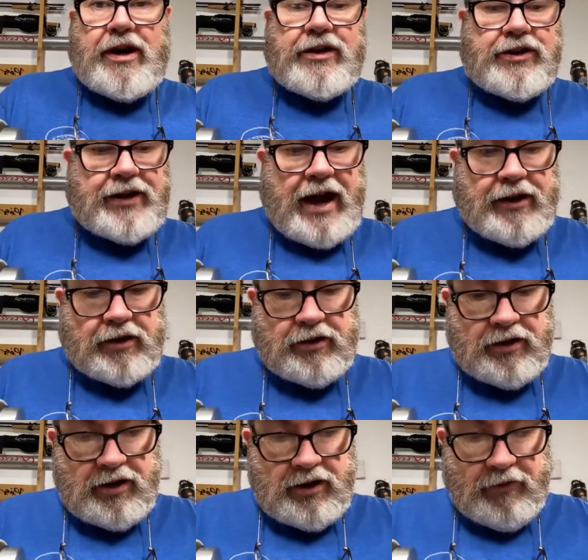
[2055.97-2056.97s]
hair stacker,
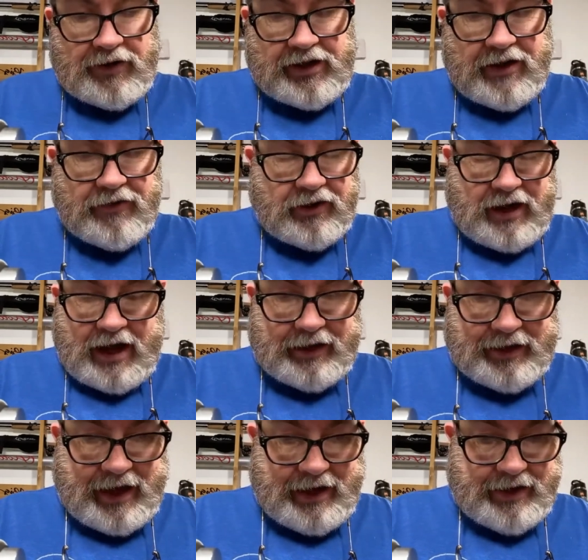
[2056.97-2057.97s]
whichever
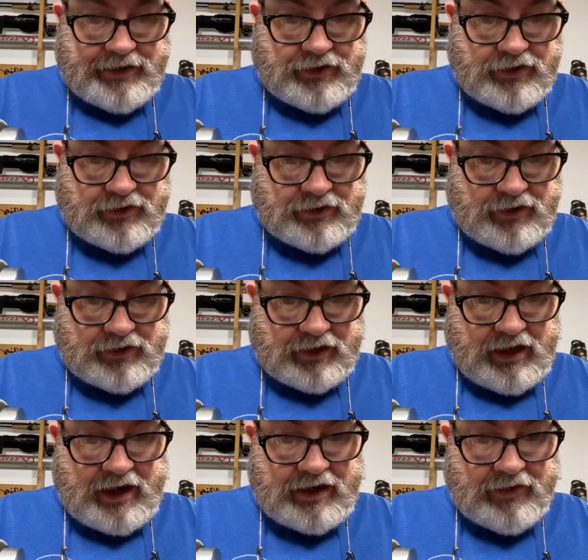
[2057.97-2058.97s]
kind that is. There's a
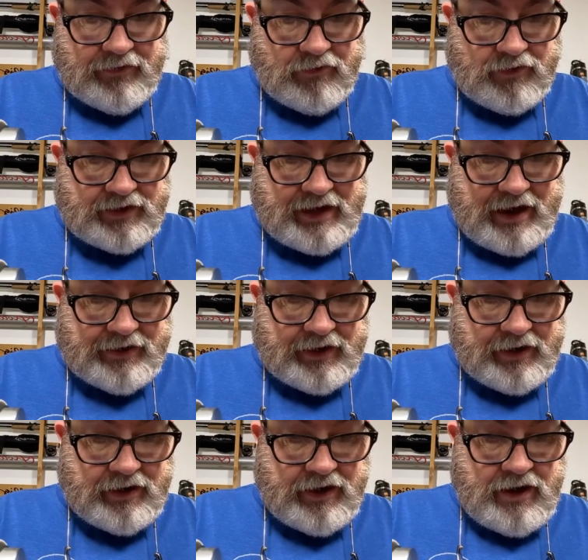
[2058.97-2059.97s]
lot of different ones out
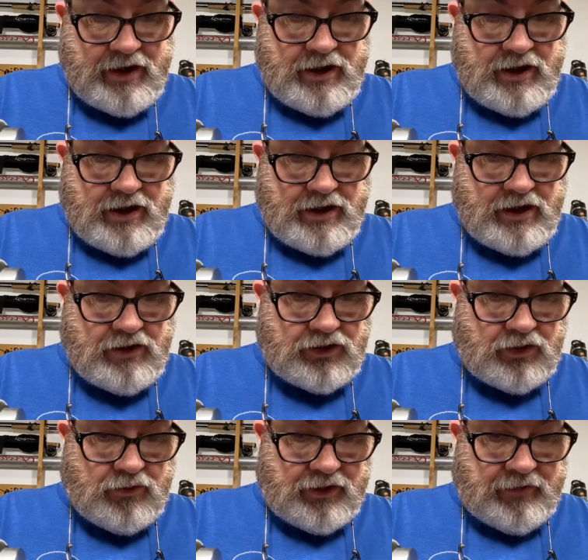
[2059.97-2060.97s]
there. You use
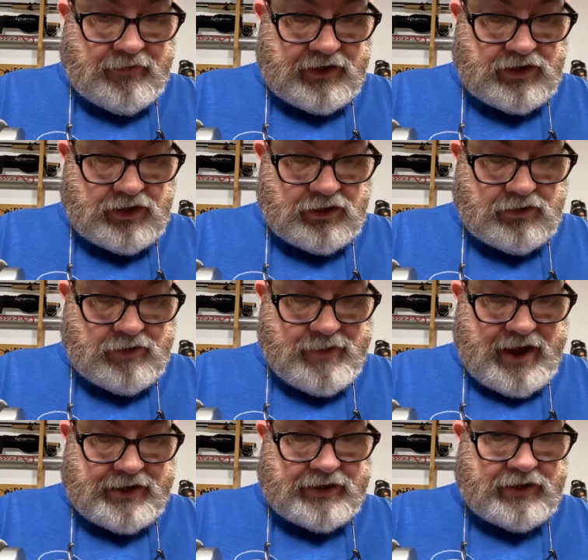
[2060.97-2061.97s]
the one that fits you the
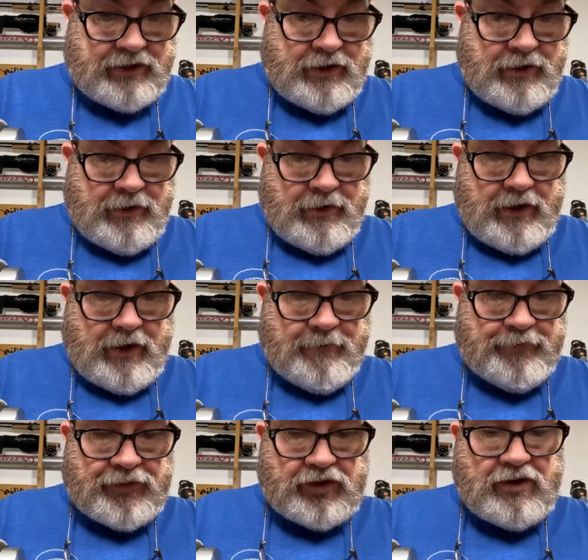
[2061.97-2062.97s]
best.
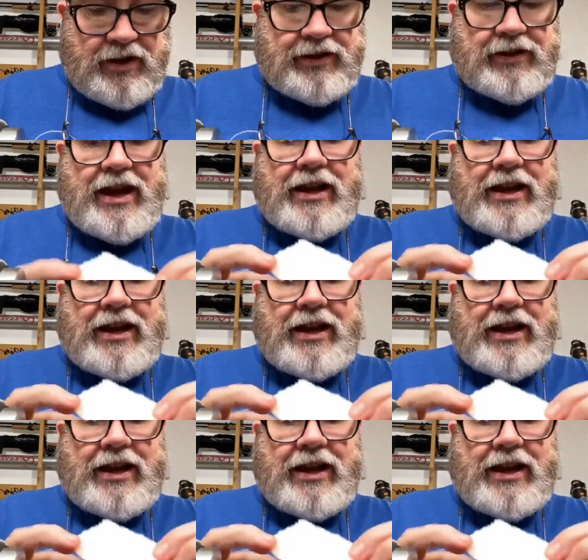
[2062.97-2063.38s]
So you can see